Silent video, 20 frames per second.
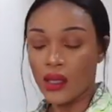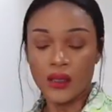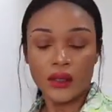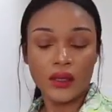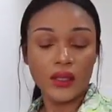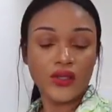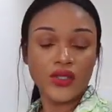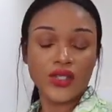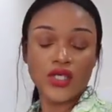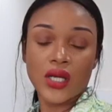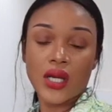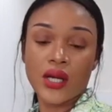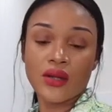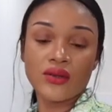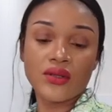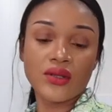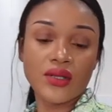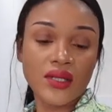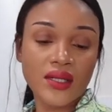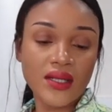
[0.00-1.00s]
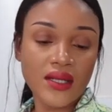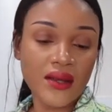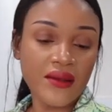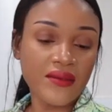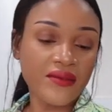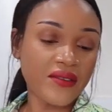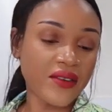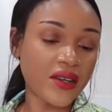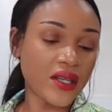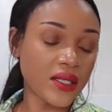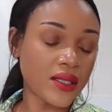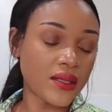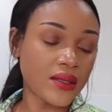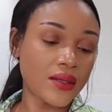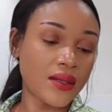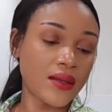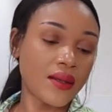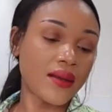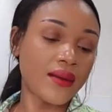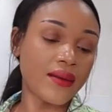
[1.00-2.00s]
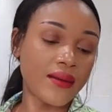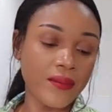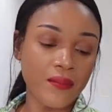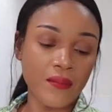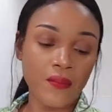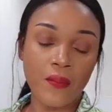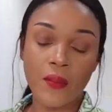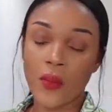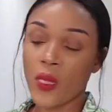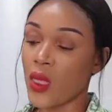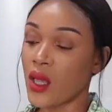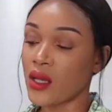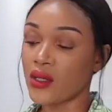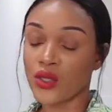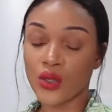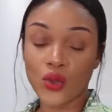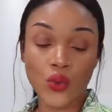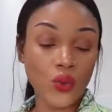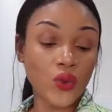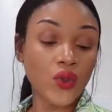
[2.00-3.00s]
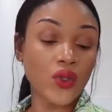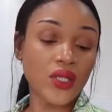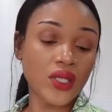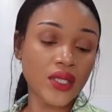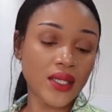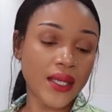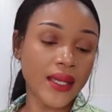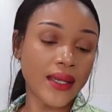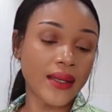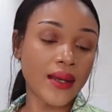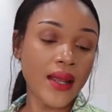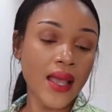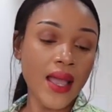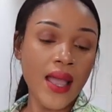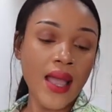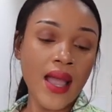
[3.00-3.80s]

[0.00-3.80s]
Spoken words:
the child suffers good skin.